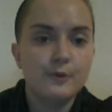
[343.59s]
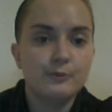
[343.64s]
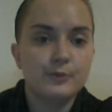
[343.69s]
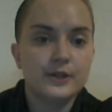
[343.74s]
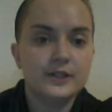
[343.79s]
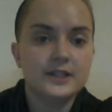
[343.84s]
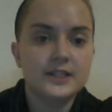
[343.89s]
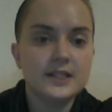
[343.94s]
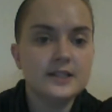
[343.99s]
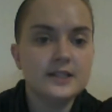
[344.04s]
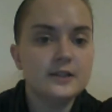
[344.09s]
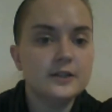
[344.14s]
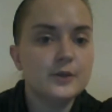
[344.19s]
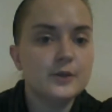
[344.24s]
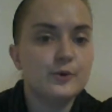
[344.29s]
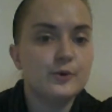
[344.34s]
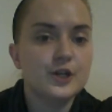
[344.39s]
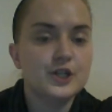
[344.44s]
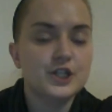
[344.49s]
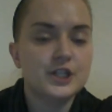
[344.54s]
but these are the
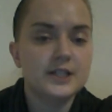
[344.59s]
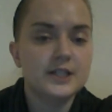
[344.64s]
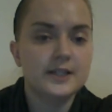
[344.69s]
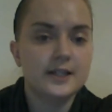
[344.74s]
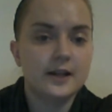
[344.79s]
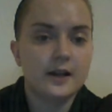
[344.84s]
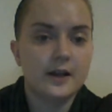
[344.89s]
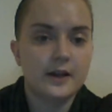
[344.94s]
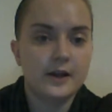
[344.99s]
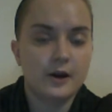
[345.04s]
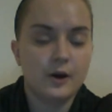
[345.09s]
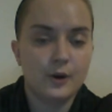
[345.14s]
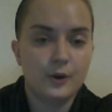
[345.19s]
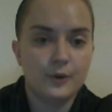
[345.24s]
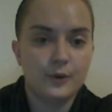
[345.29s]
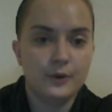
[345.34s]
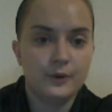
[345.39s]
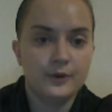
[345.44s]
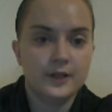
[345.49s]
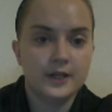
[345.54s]
brushes that I
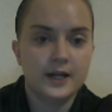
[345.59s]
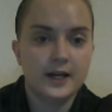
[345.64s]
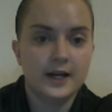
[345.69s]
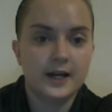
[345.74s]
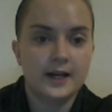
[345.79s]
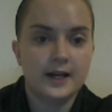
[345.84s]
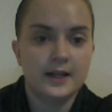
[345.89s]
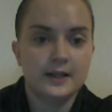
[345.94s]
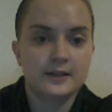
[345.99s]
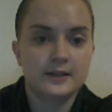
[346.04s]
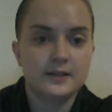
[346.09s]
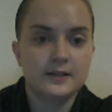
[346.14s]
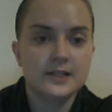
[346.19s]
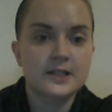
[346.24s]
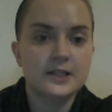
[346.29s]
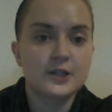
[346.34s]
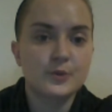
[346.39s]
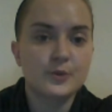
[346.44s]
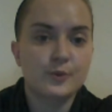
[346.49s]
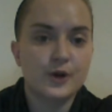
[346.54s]
own, and
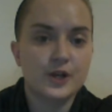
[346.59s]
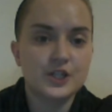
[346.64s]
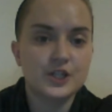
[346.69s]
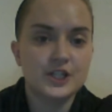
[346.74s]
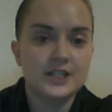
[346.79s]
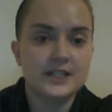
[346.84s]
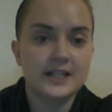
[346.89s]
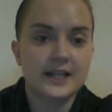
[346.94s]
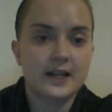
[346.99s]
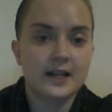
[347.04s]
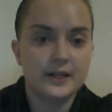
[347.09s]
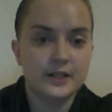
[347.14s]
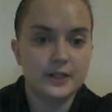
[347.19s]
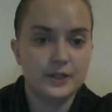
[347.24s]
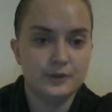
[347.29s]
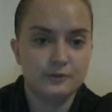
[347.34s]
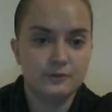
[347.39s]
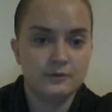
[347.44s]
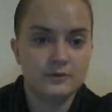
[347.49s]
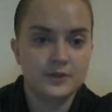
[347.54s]
these are the brushes that I
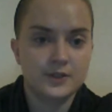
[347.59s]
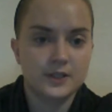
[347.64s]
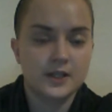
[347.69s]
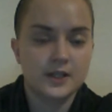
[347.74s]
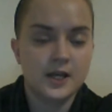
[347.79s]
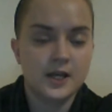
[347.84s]
use.